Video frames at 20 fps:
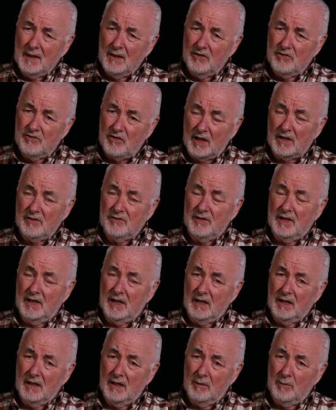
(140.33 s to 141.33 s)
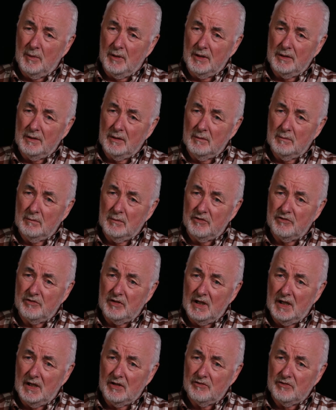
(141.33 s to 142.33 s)
Second thing about
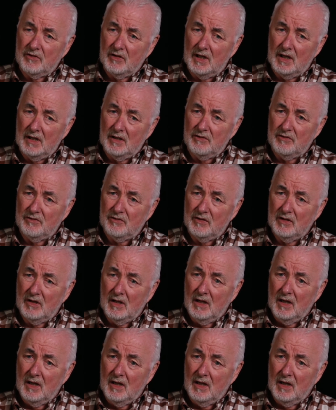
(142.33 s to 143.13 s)
mistakes is